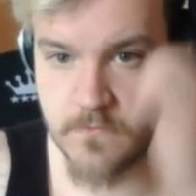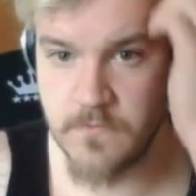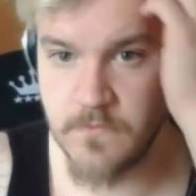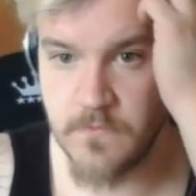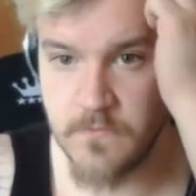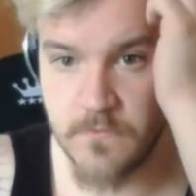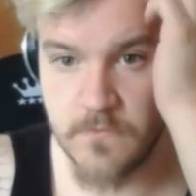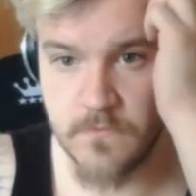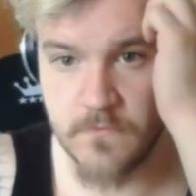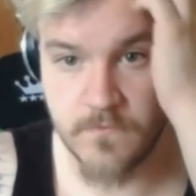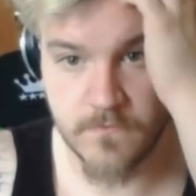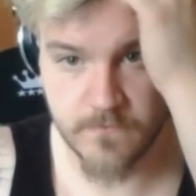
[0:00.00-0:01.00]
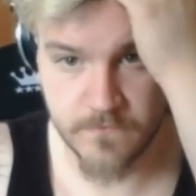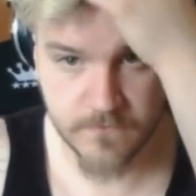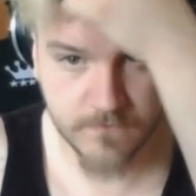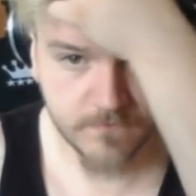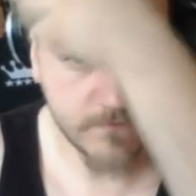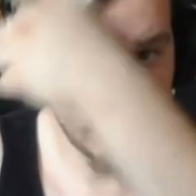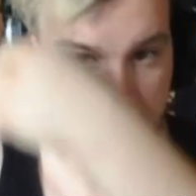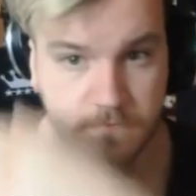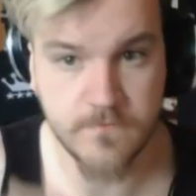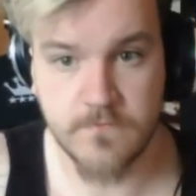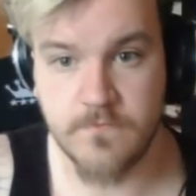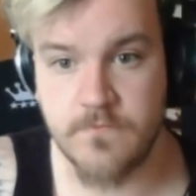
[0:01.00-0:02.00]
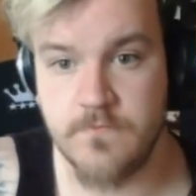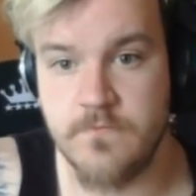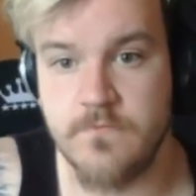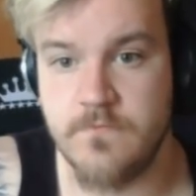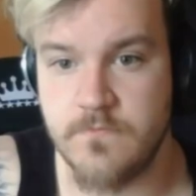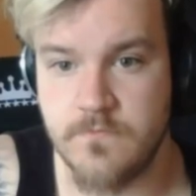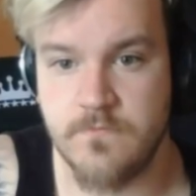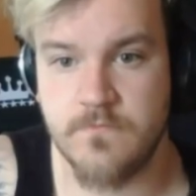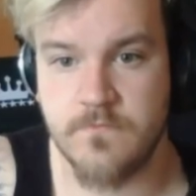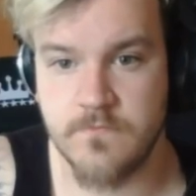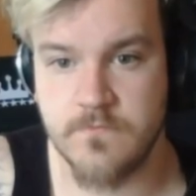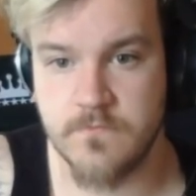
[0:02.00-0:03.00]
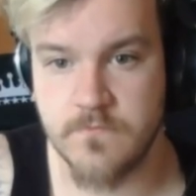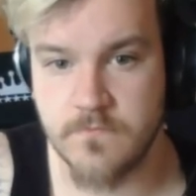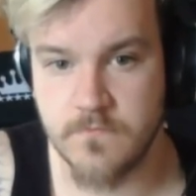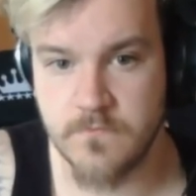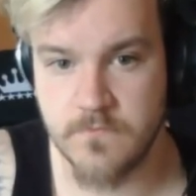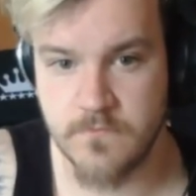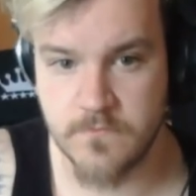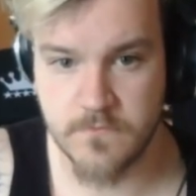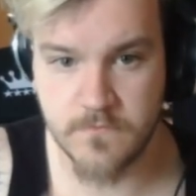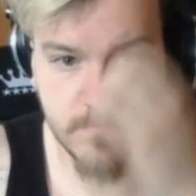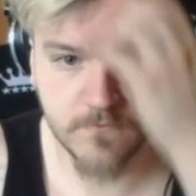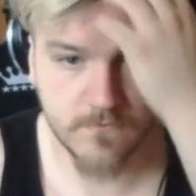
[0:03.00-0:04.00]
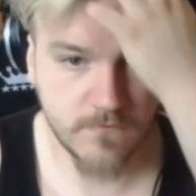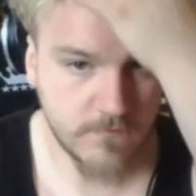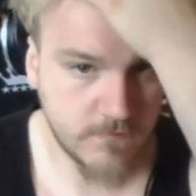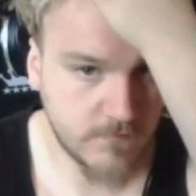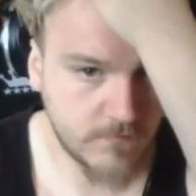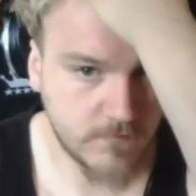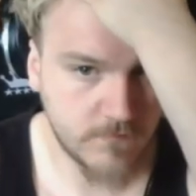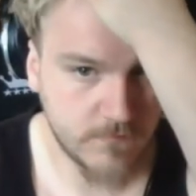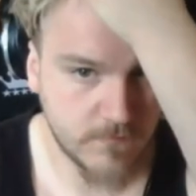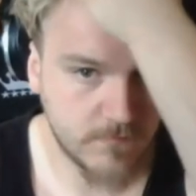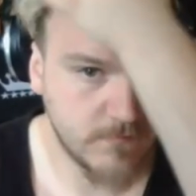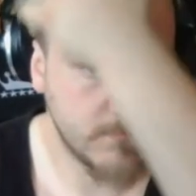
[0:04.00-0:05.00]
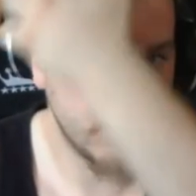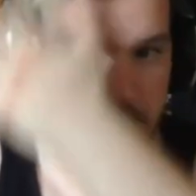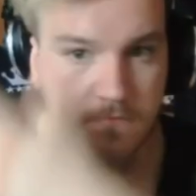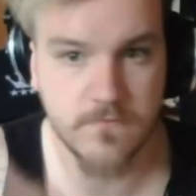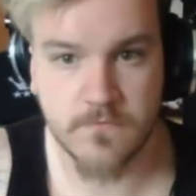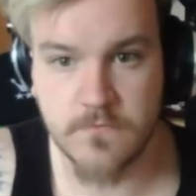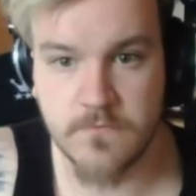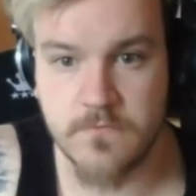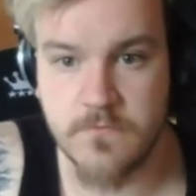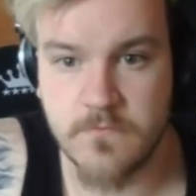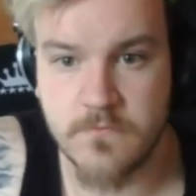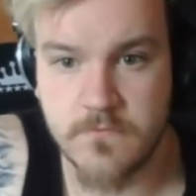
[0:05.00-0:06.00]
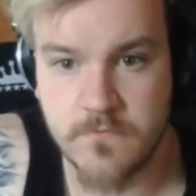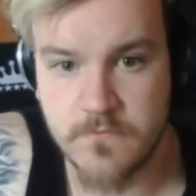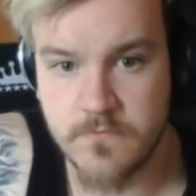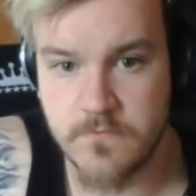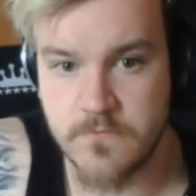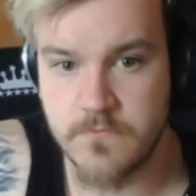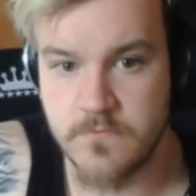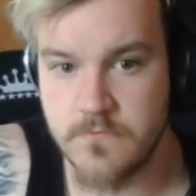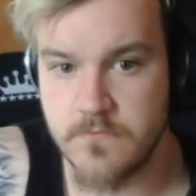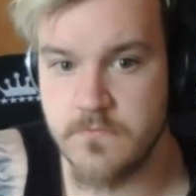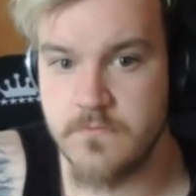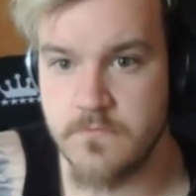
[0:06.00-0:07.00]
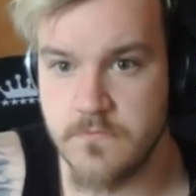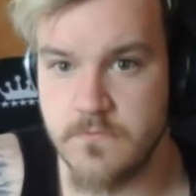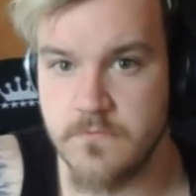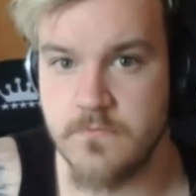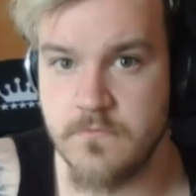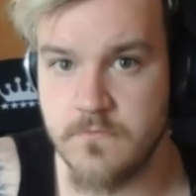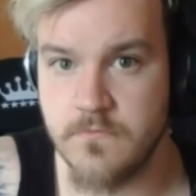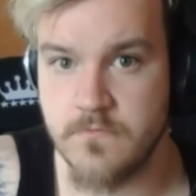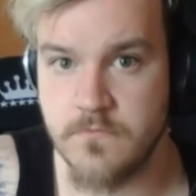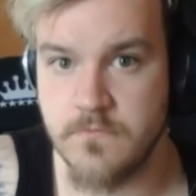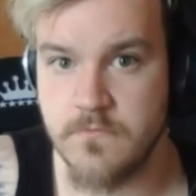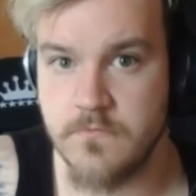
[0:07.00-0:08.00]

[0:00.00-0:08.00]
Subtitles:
This person isn't speaking.